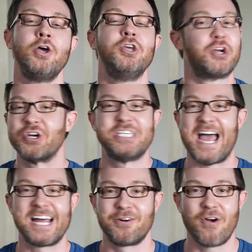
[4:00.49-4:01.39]
You're
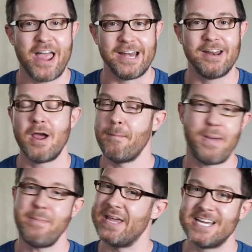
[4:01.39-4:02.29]
exactly right.
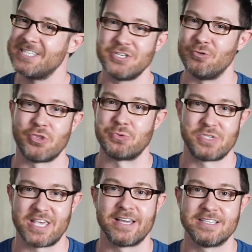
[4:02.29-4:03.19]
Batman doesn't do those
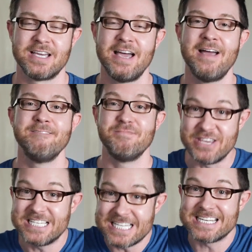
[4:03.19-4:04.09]
things.
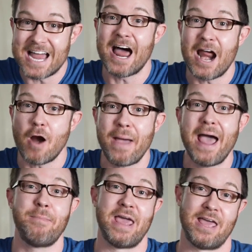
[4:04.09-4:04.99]
This is not our
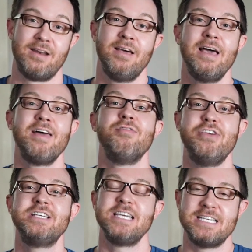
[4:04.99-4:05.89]
Batman.
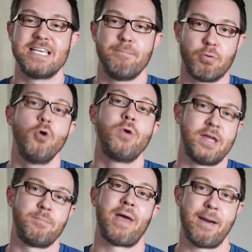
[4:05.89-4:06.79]
This is a
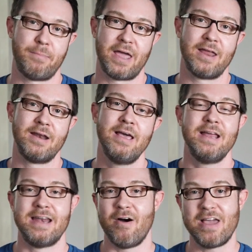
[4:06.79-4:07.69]
broken Batman.
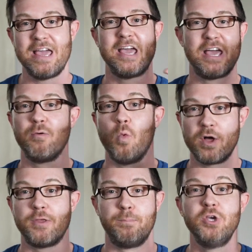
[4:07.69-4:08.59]
Now,
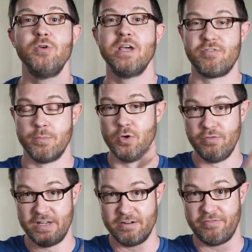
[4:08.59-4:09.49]
what the beauty of the
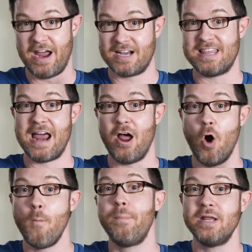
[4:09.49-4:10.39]
movie, in fact, that
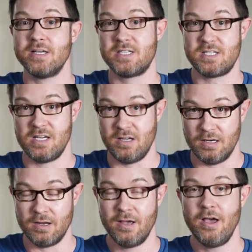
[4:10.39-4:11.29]
opening scene,